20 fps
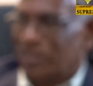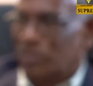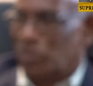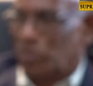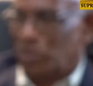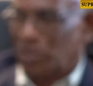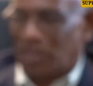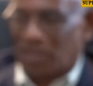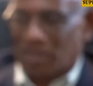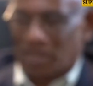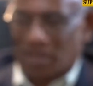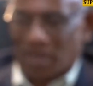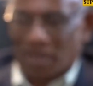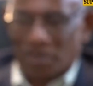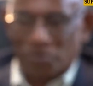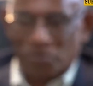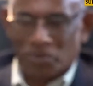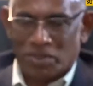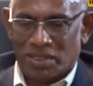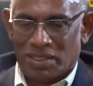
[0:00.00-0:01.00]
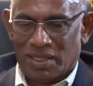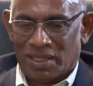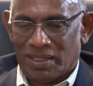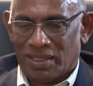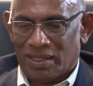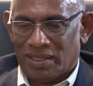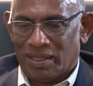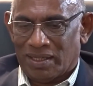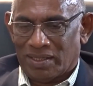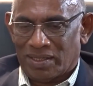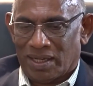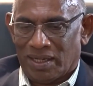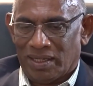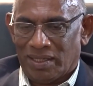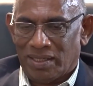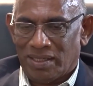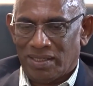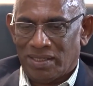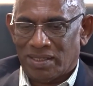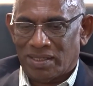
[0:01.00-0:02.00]
So I would say that the
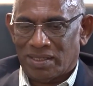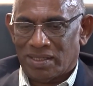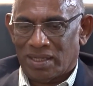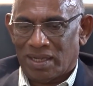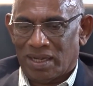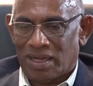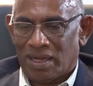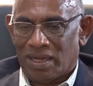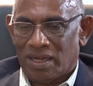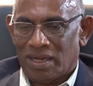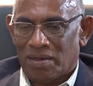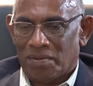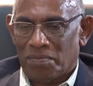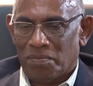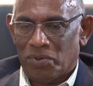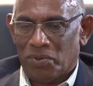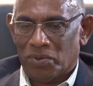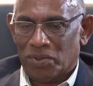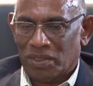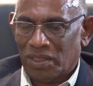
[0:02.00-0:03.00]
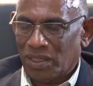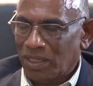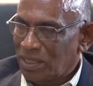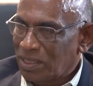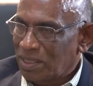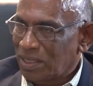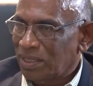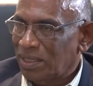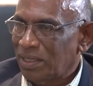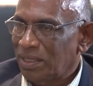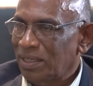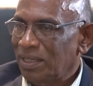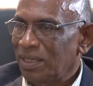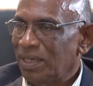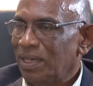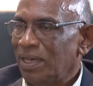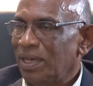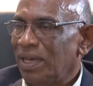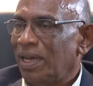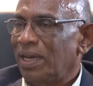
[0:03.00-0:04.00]
challenges are both internal
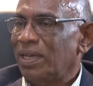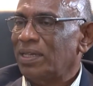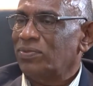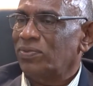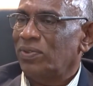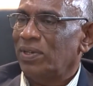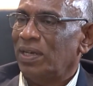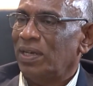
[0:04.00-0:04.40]
as